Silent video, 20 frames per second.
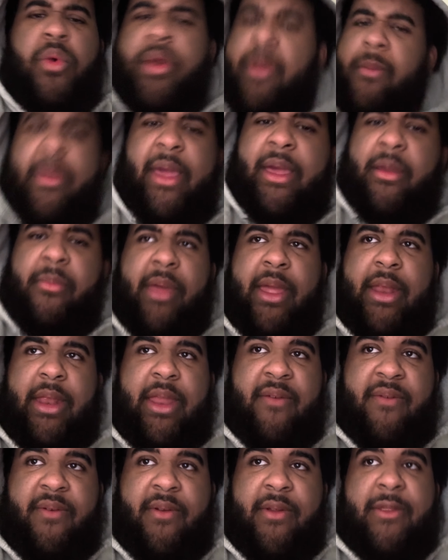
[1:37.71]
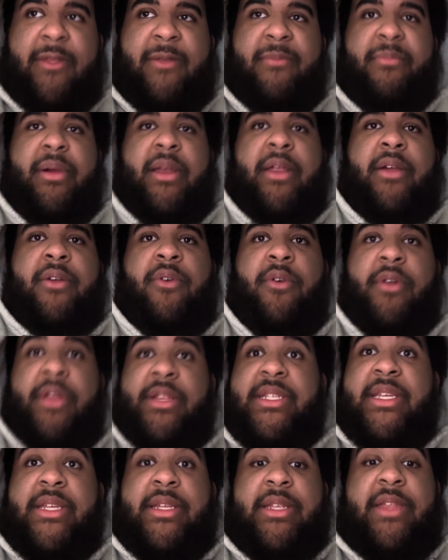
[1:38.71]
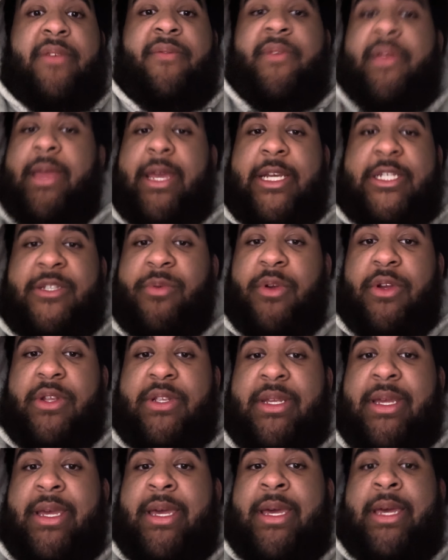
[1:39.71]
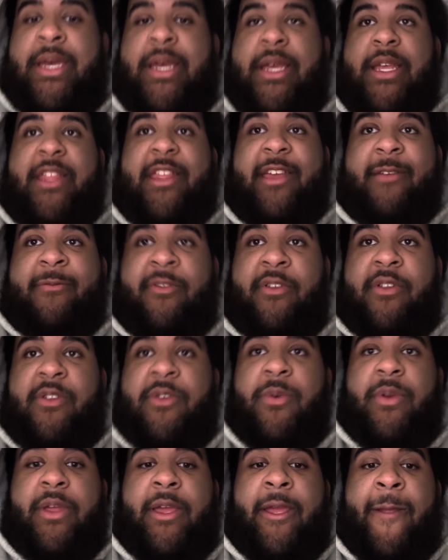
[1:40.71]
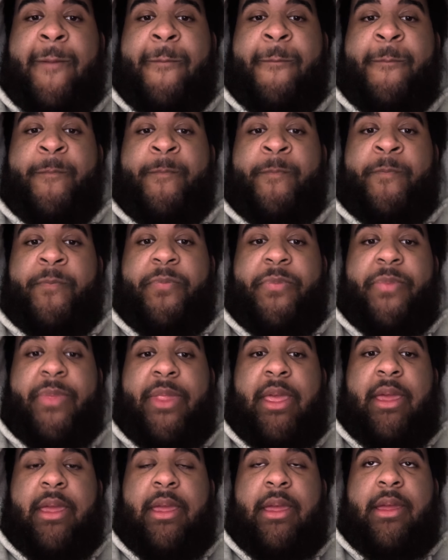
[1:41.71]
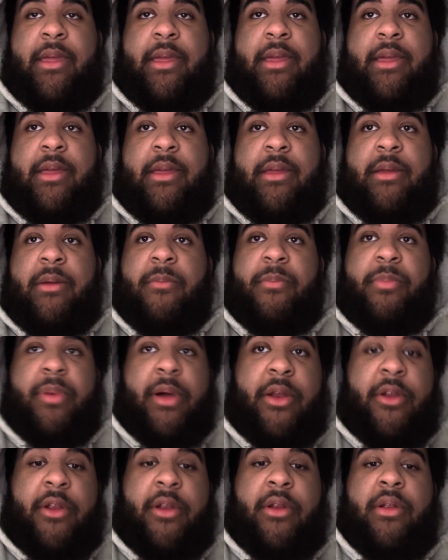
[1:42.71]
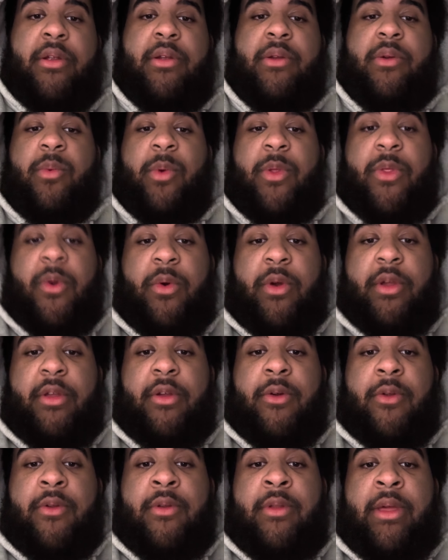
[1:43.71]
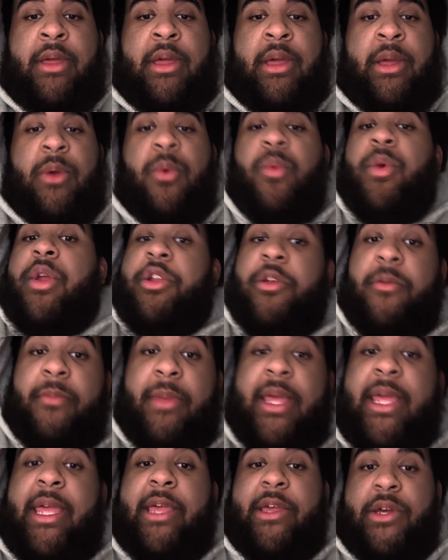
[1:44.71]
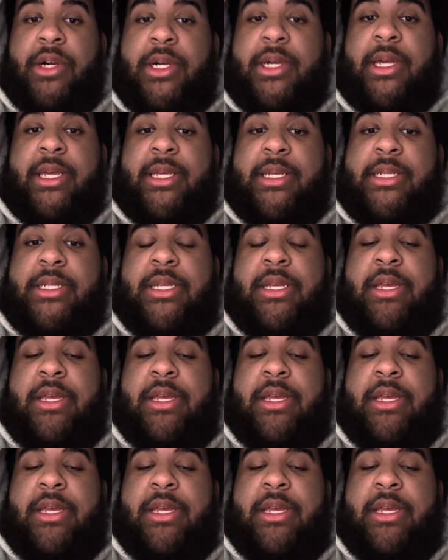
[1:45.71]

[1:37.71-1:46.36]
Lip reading: make a big difference, but according to different experts, substituting butter with oil when you're making cookies